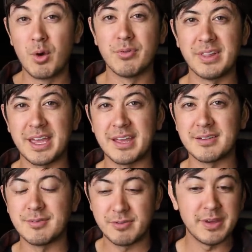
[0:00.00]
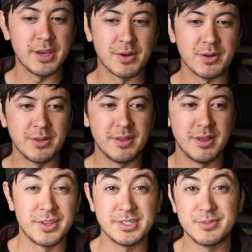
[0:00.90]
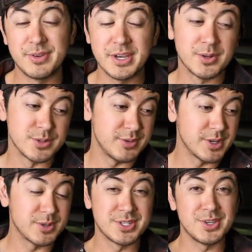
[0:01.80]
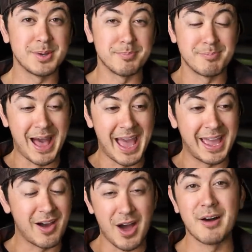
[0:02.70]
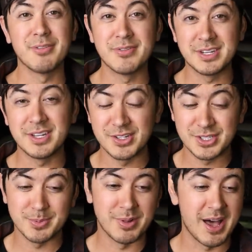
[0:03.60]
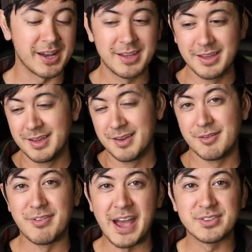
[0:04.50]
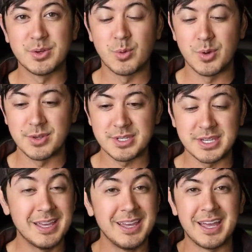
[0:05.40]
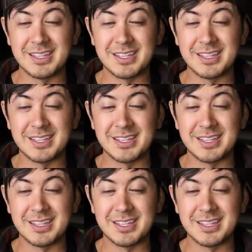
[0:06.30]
overland vehicle. So these are vehicles that you can buy off of the dealership lot factory warranty,